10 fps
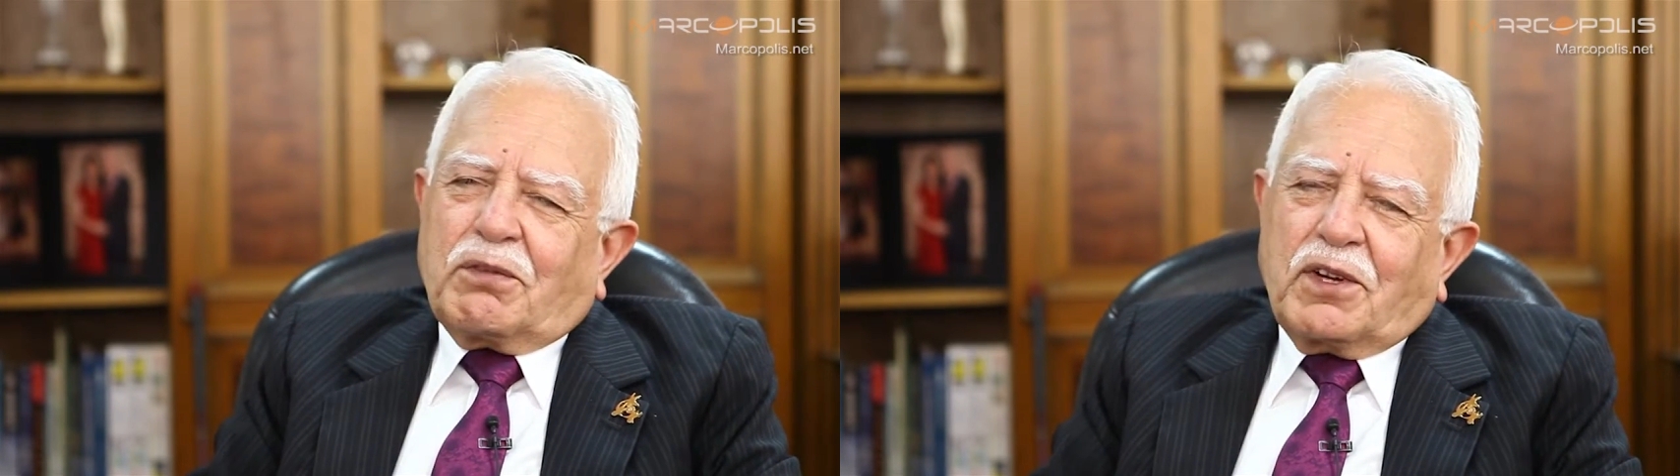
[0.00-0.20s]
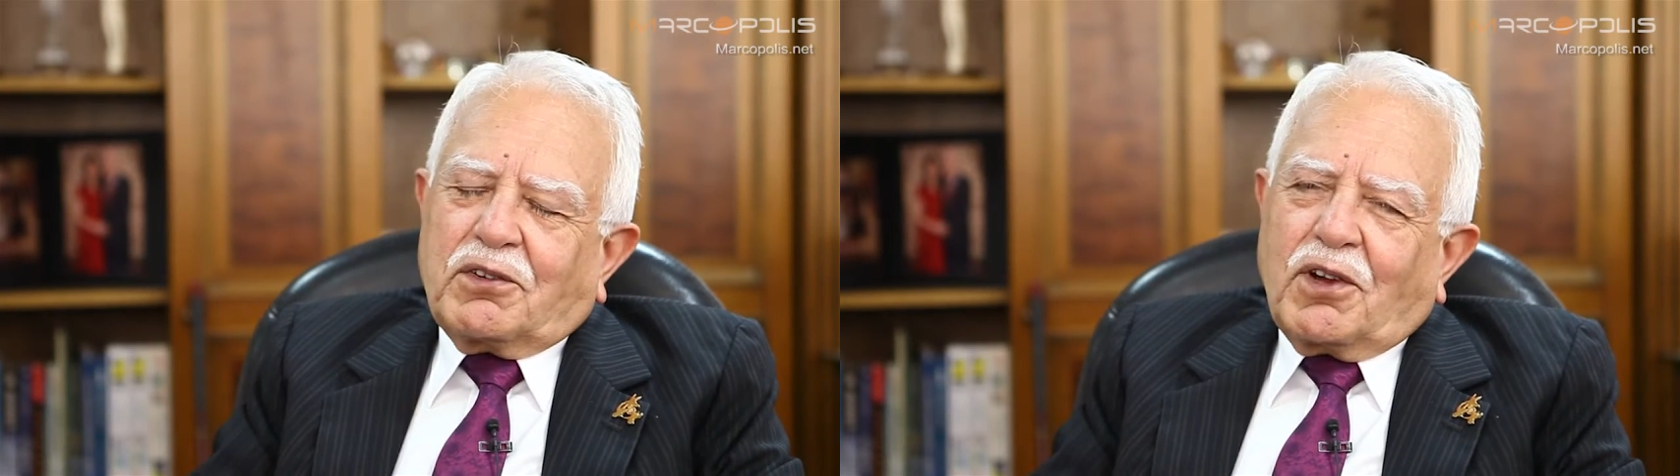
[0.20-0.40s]

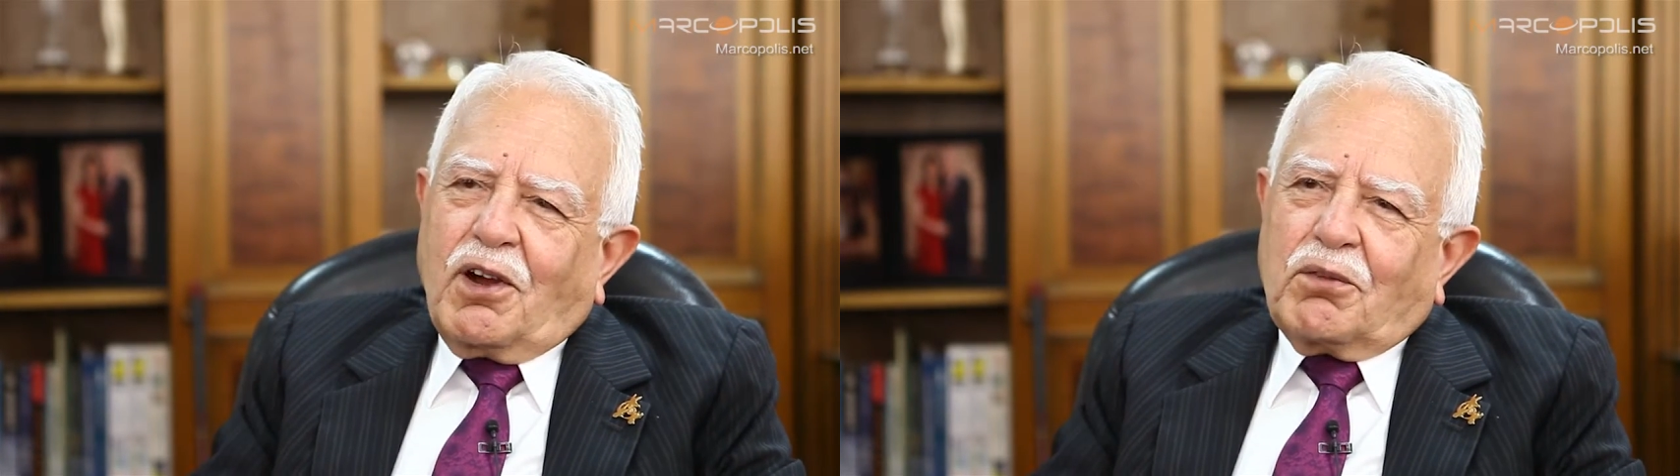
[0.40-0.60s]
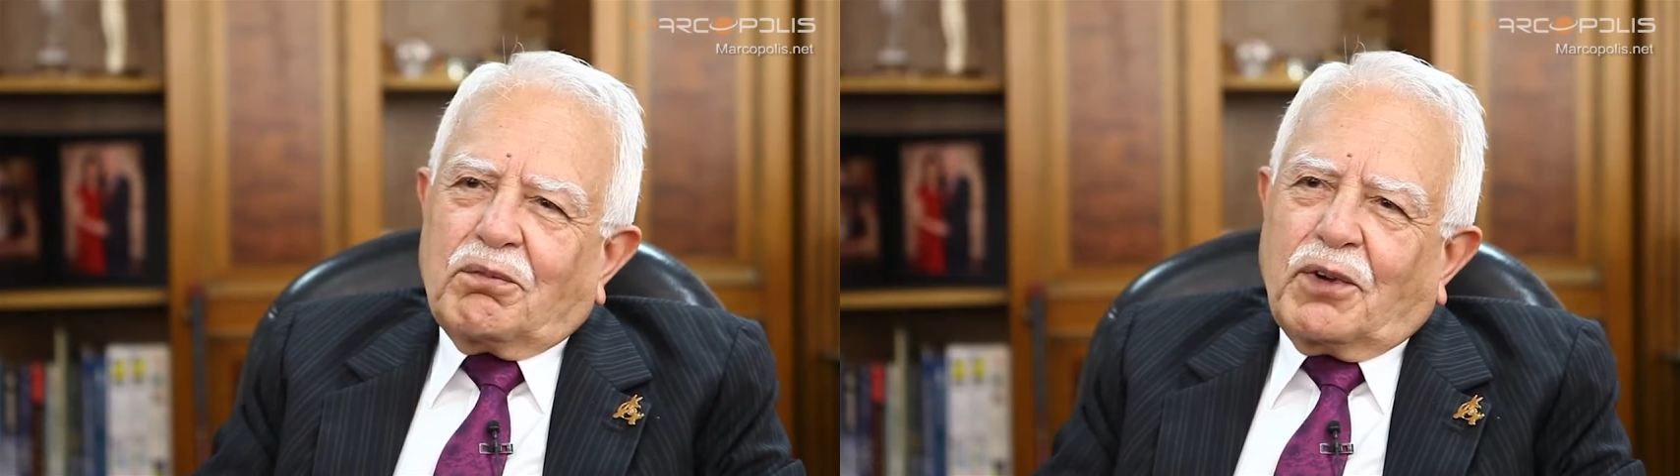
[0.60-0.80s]

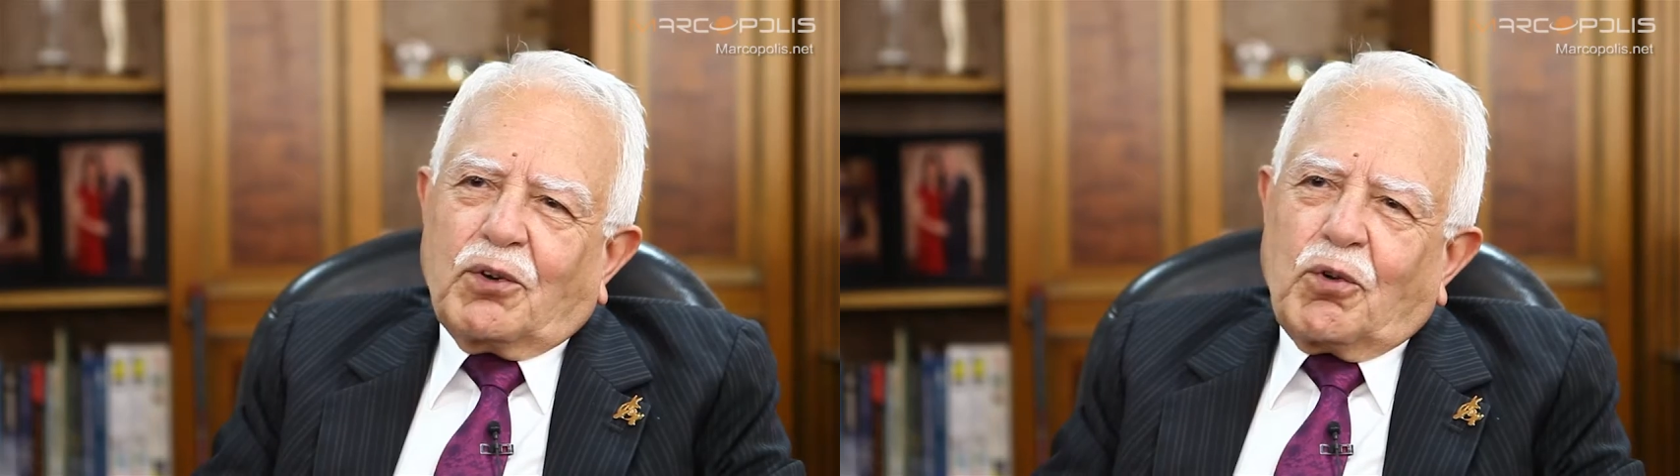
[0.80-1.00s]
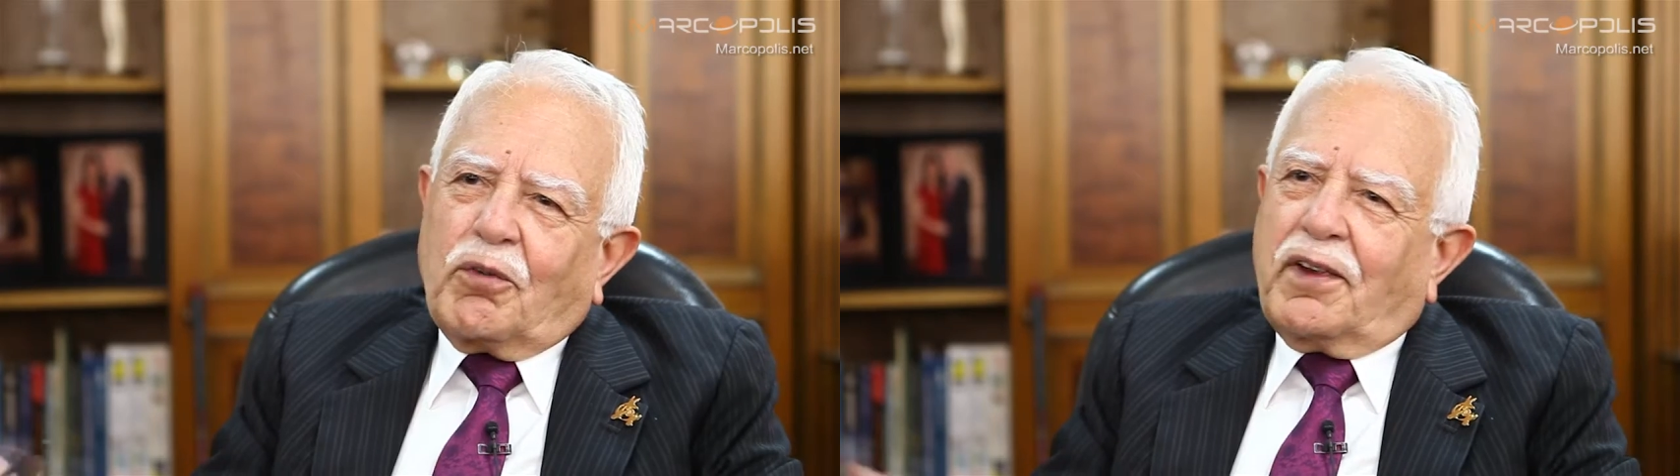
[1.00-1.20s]
Freetown,
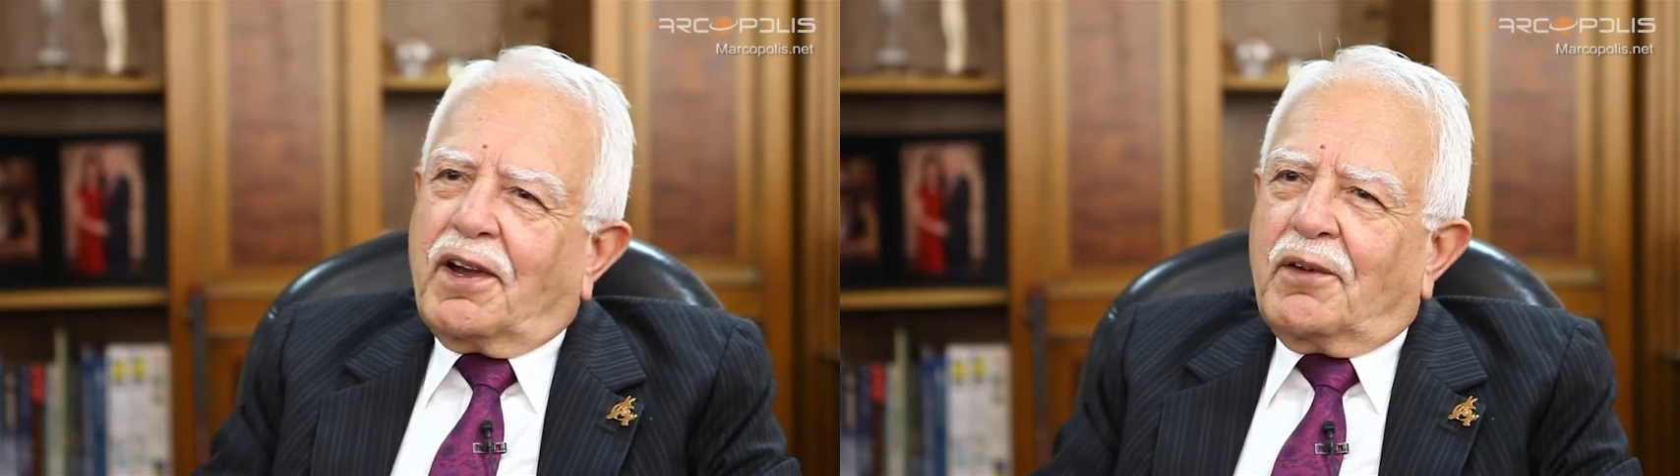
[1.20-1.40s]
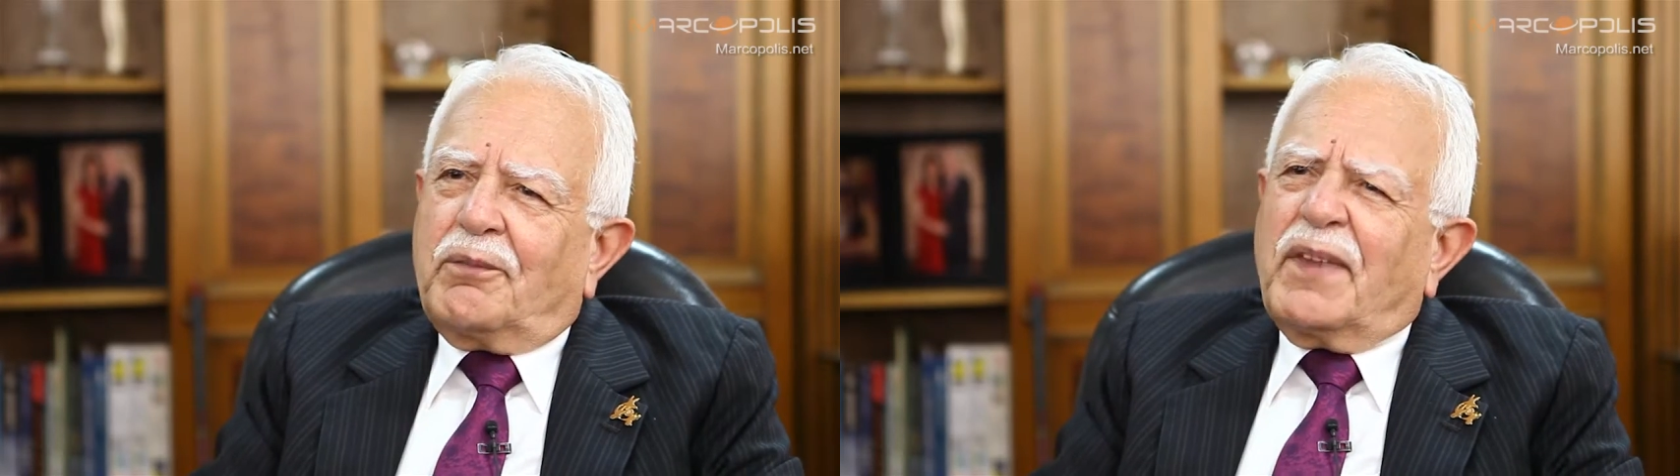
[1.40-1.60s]

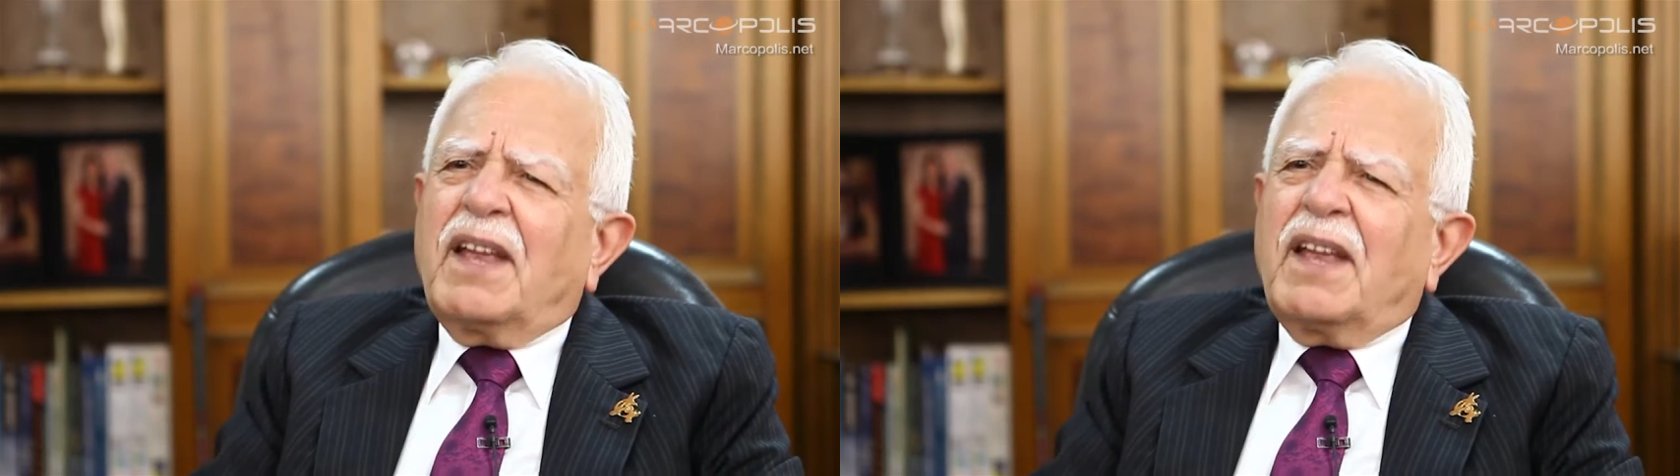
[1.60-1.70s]
Monrovia.